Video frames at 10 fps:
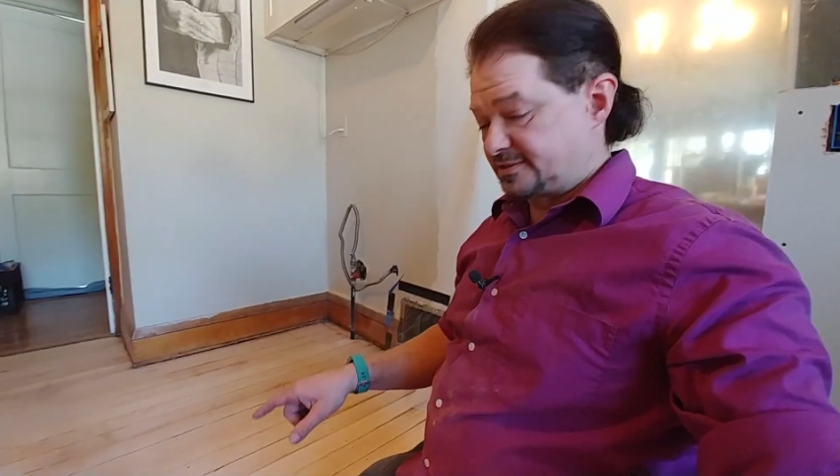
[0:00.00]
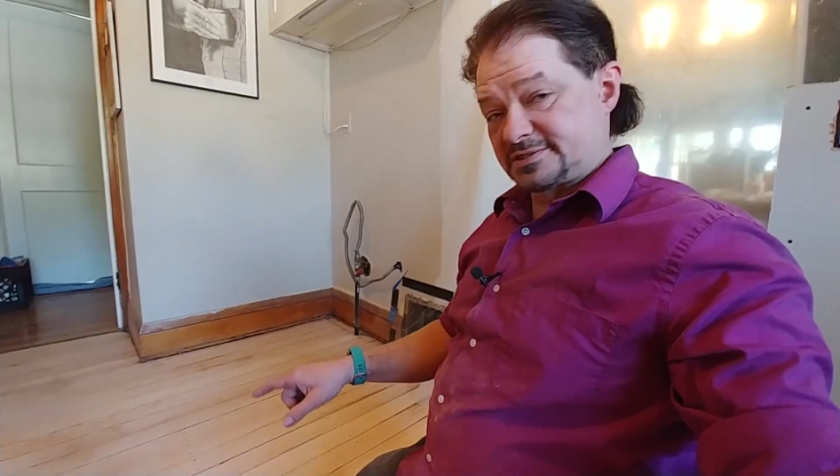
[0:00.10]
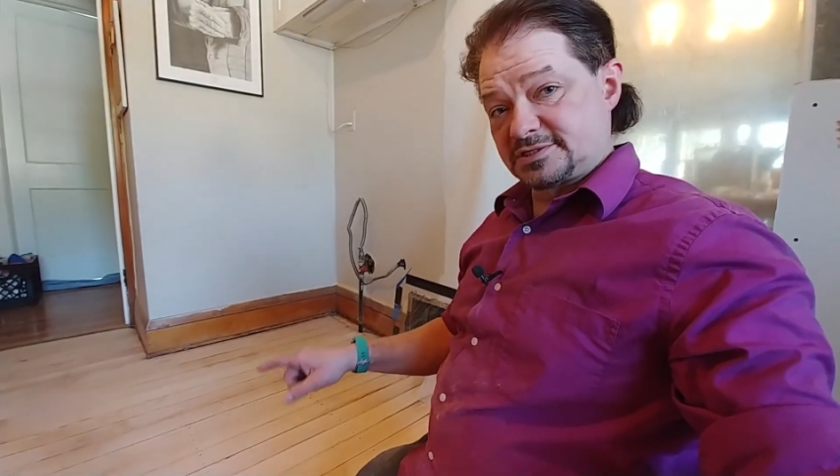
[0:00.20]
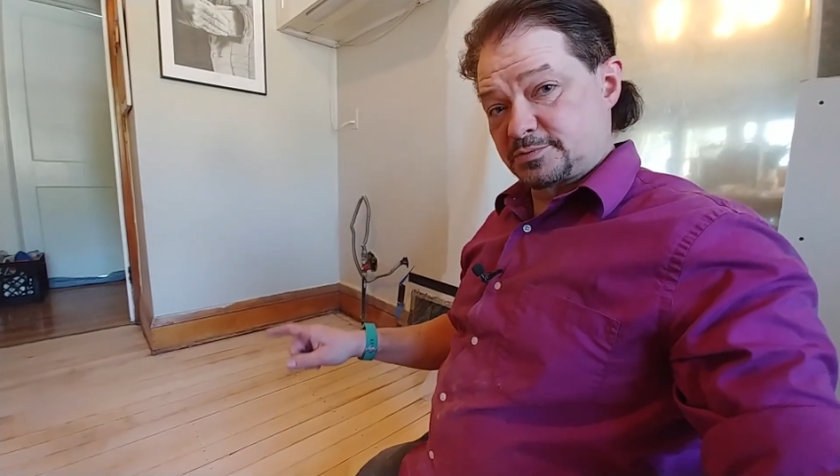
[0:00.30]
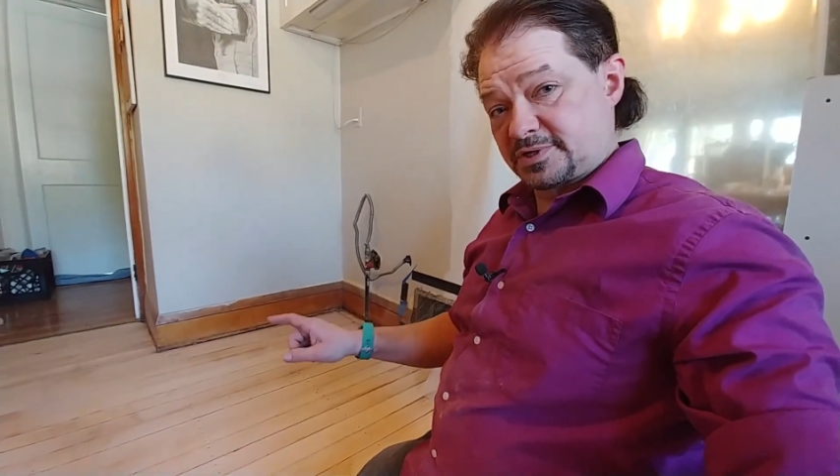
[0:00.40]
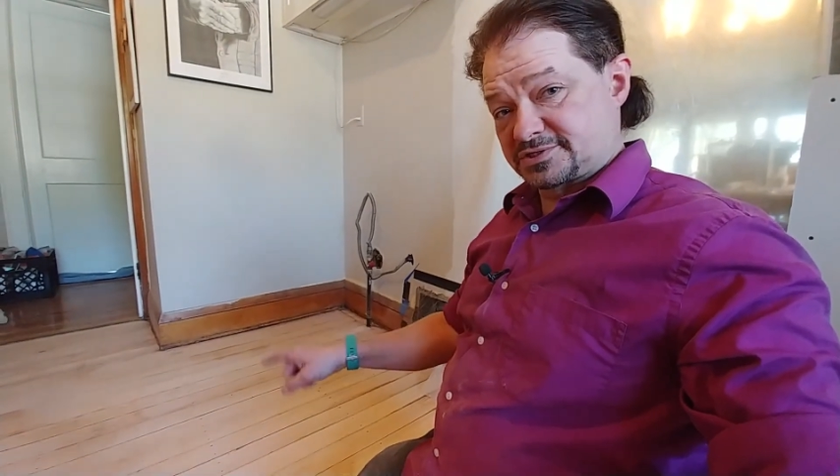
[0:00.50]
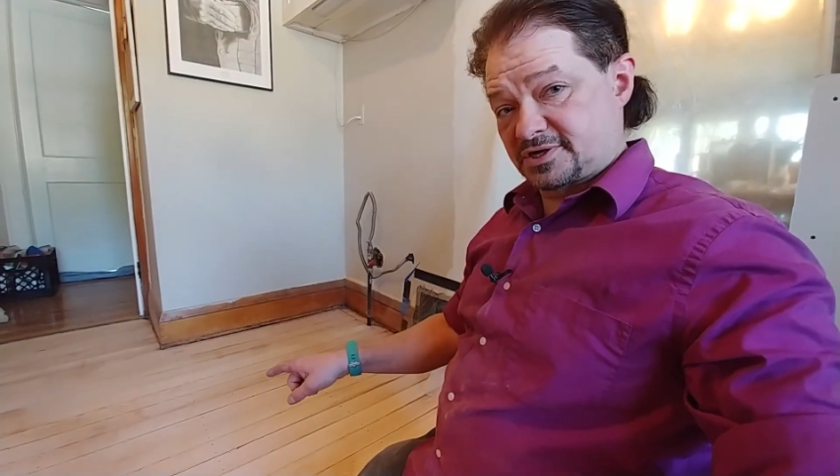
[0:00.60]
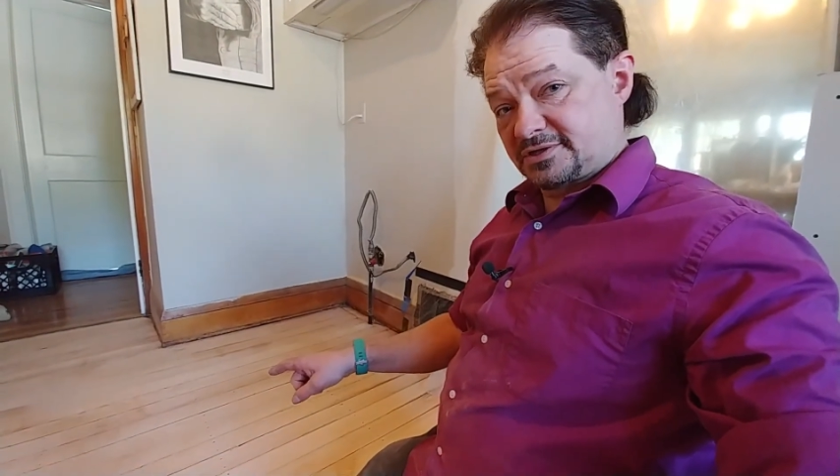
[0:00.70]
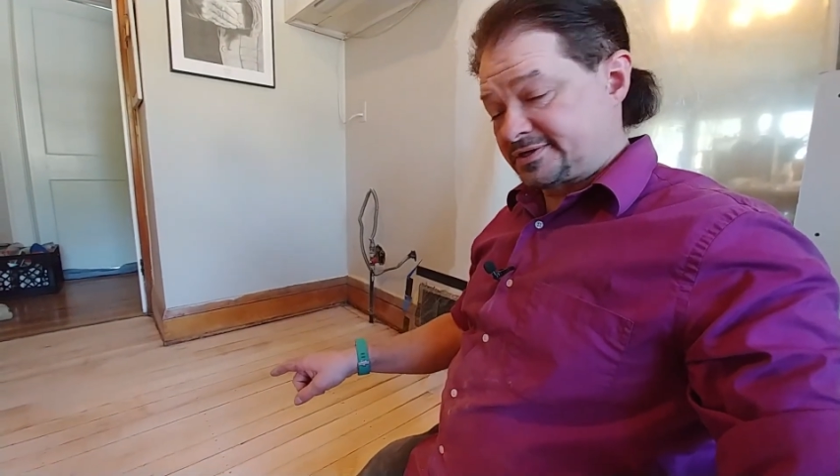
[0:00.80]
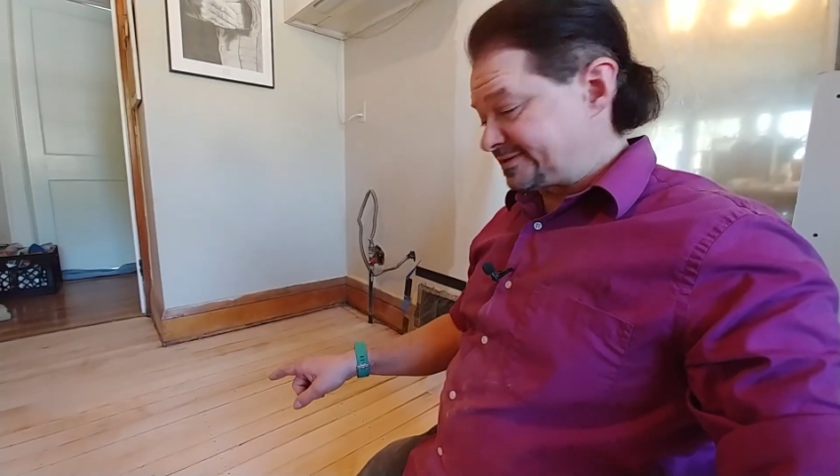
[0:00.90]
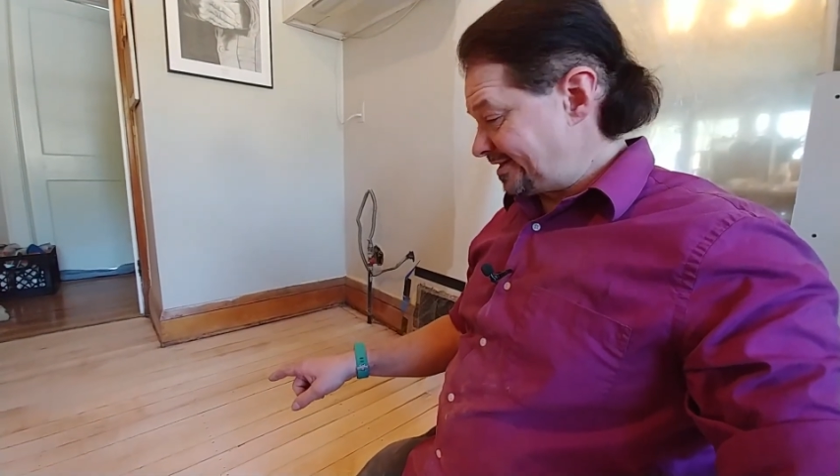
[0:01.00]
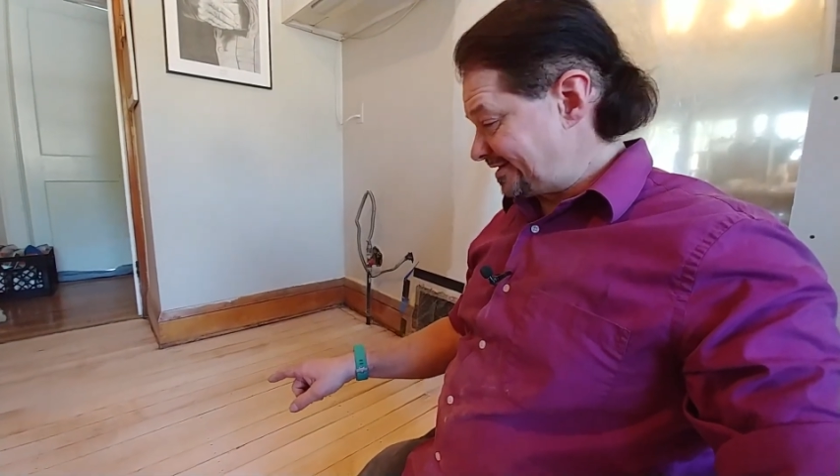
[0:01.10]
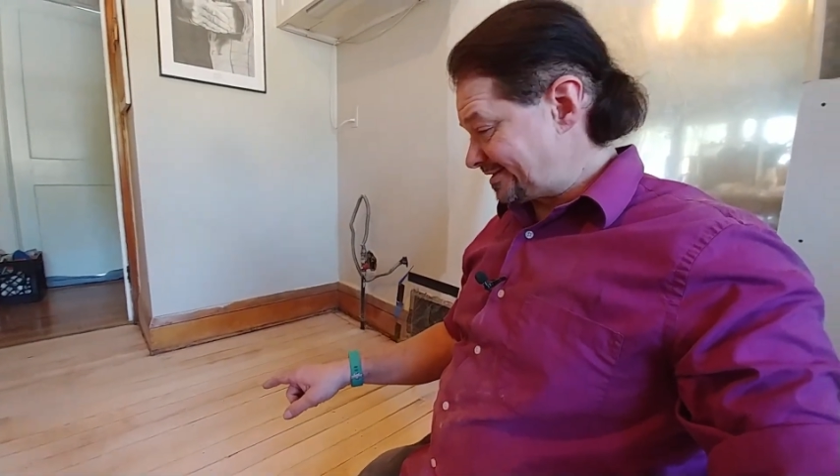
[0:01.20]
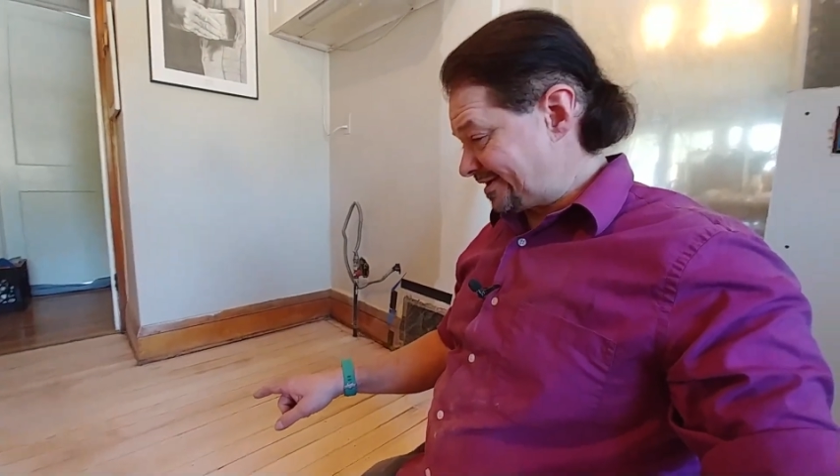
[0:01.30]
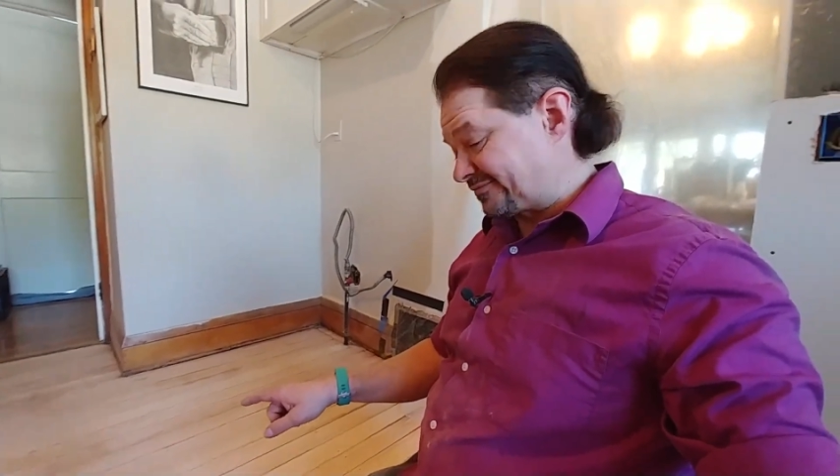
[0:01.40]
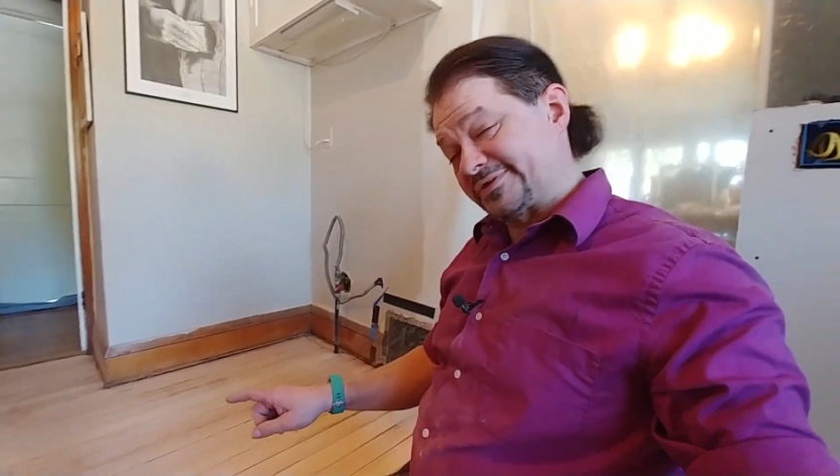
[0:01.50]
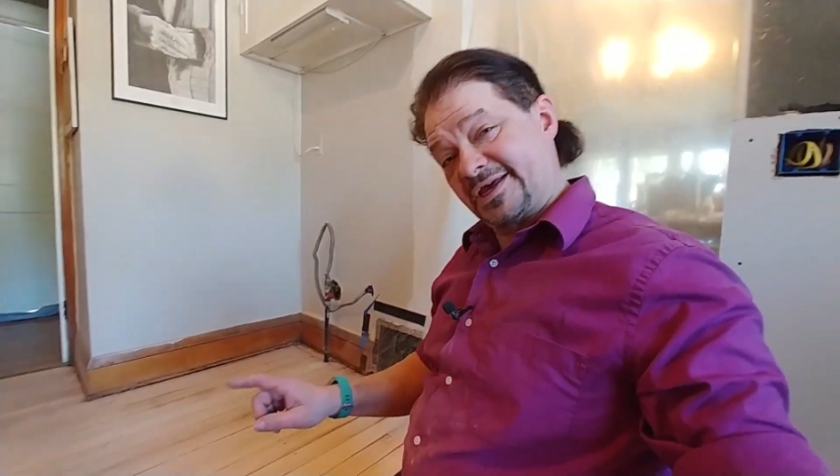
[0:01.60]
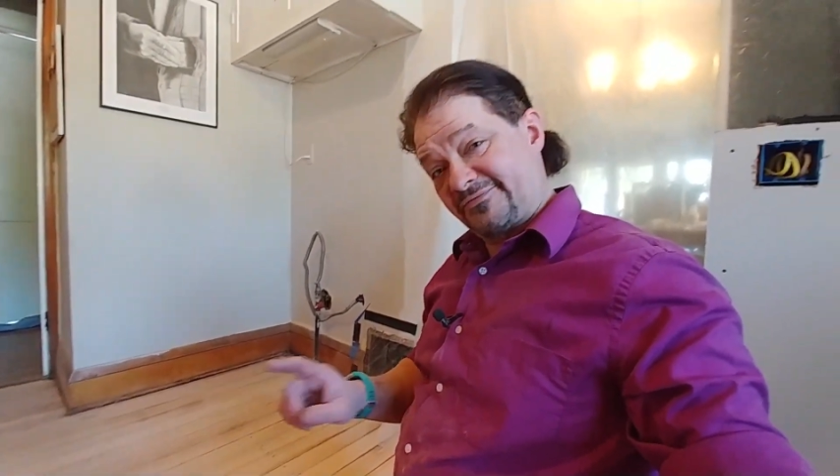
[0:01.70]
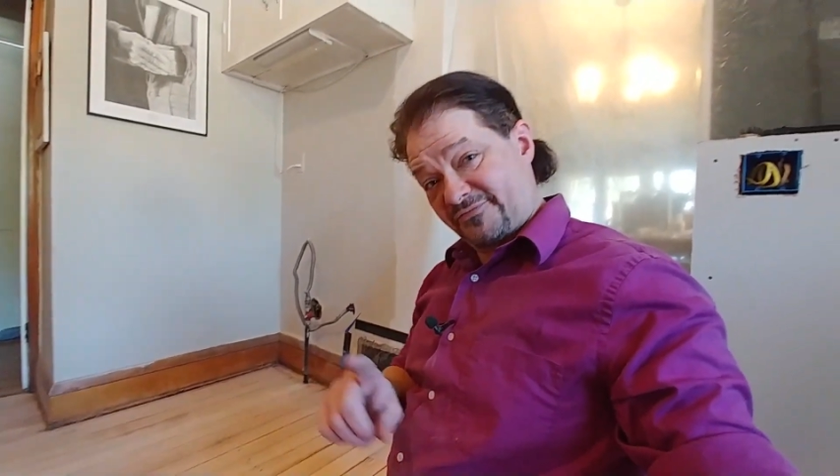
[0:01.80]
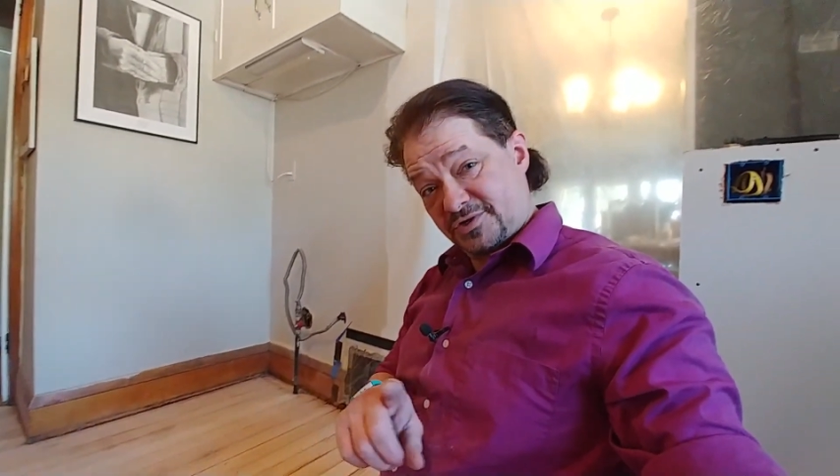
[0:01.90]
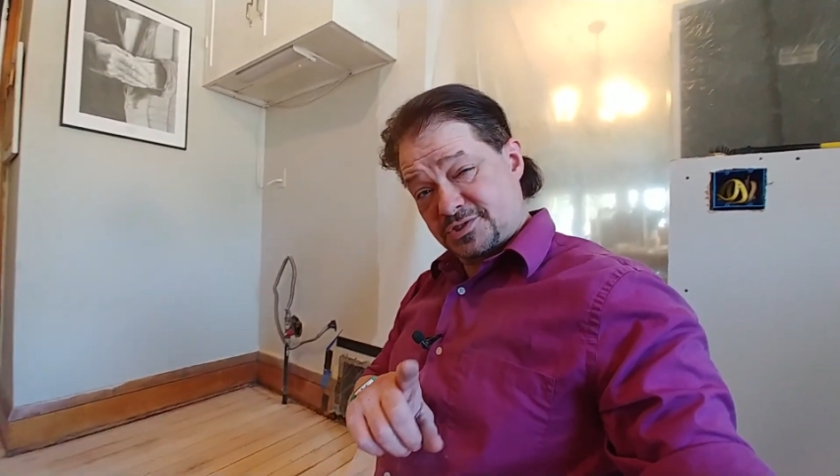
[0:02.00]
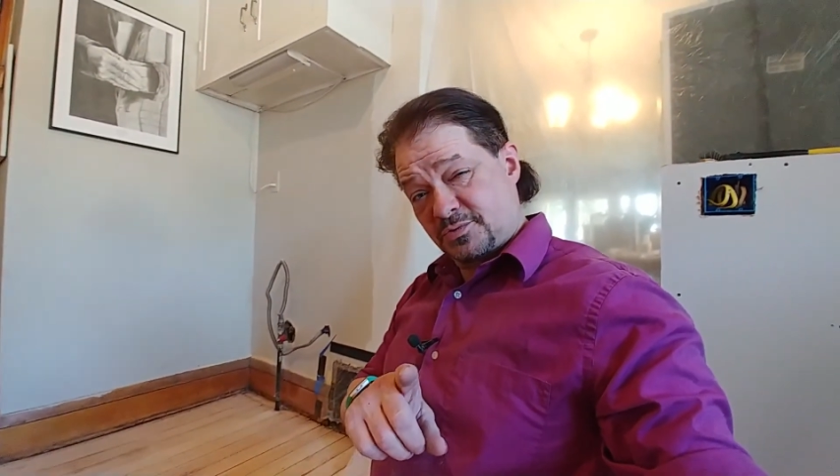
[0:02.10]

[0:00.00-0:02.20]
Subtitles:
This is what it's gonna look like after that first